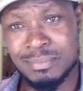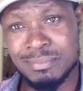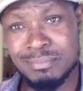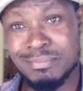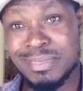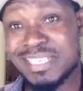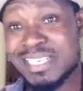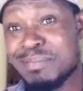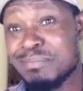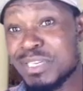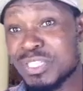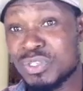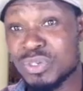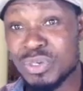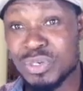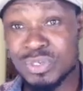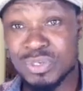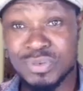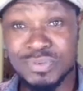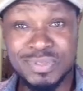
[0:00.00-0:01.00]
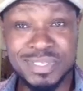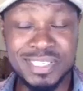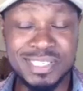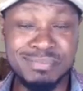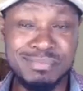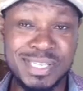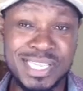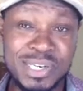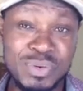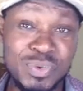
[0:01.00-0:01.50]
But a majority of these
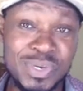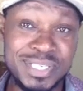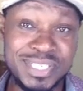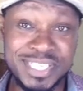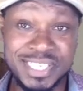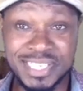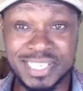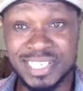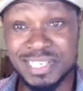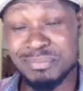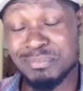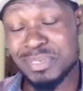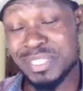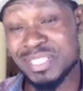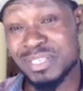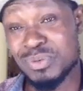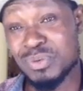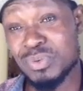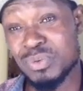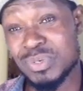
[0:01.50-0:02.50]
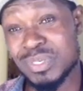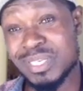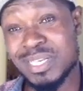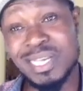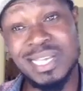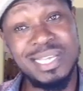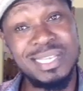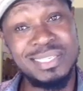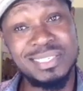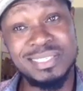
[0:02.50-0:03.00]
men were taken by the good
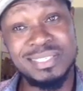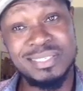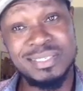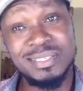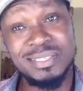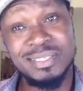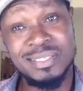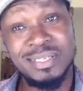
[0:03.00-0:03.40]
girls